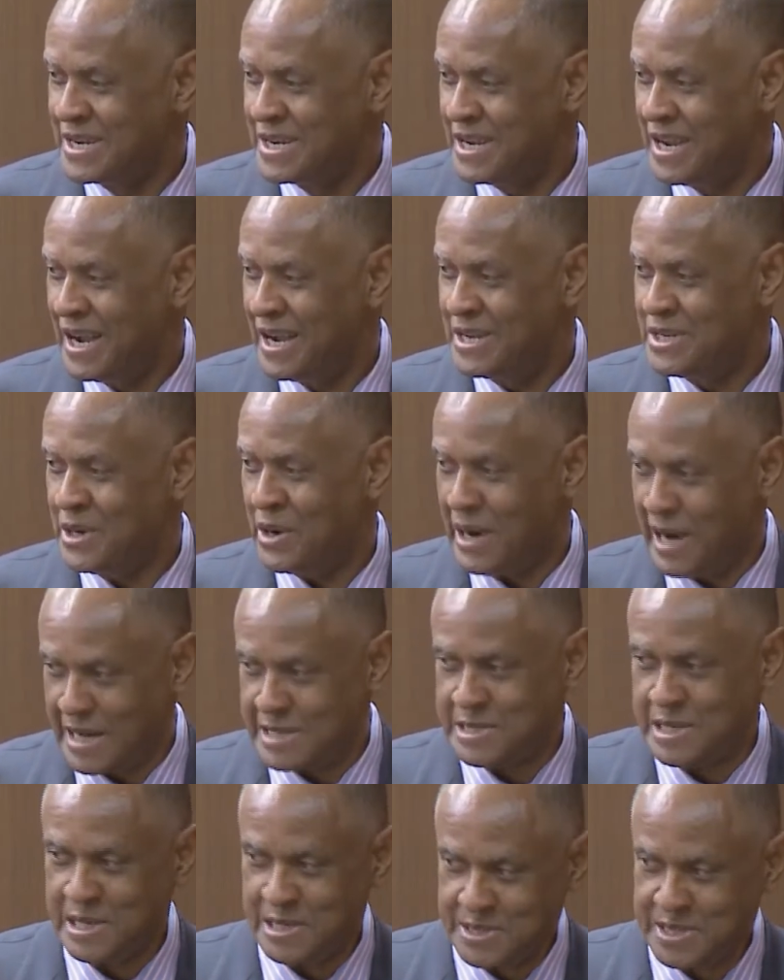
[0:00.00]
Your
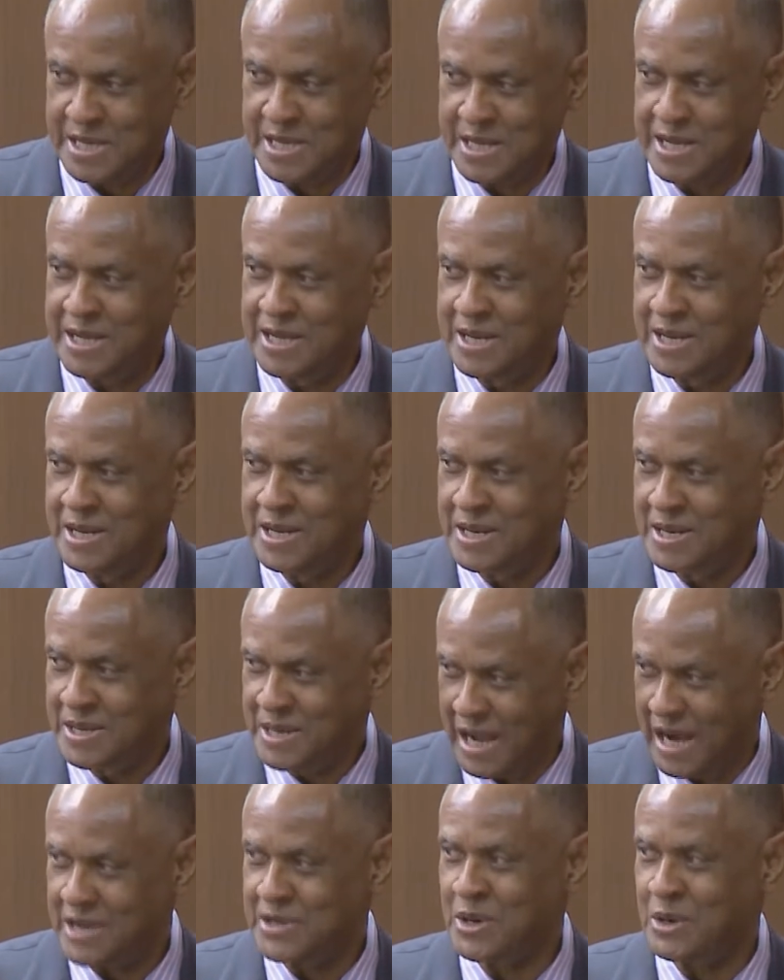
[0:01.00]
Excellency,
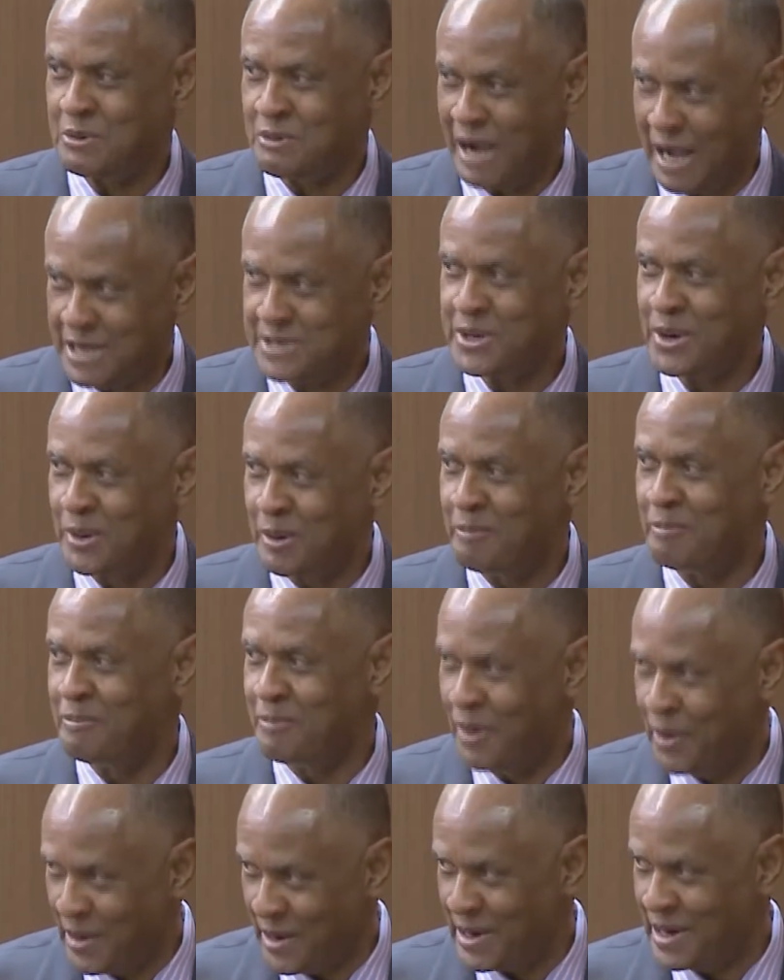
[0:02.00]
Dr. Roscoe
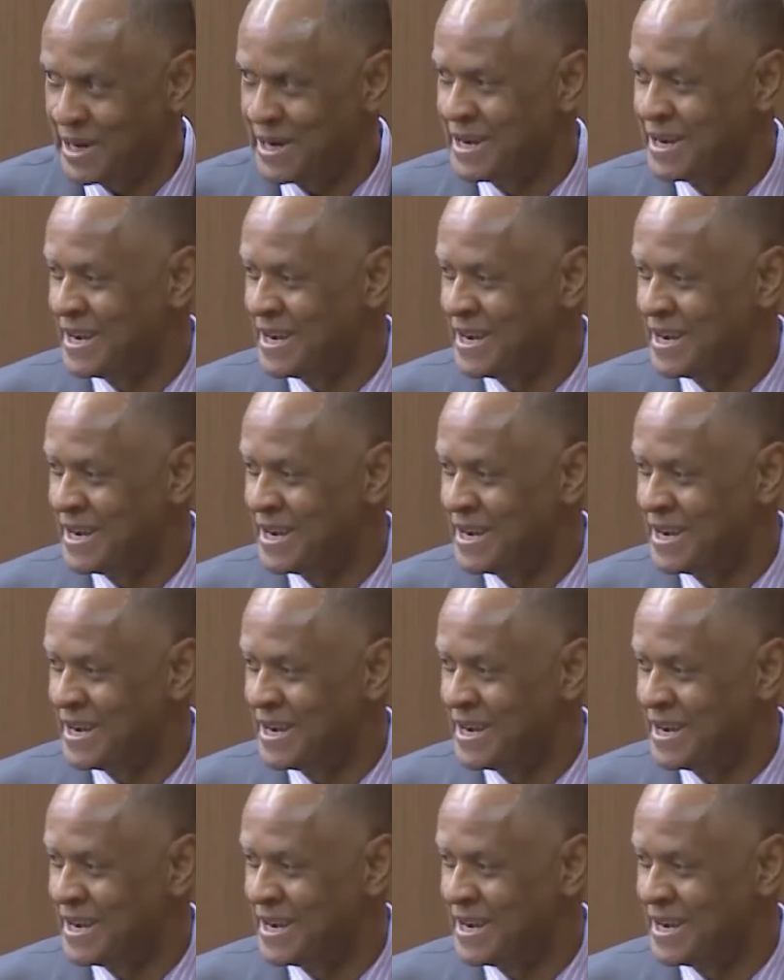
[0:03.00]
Moore.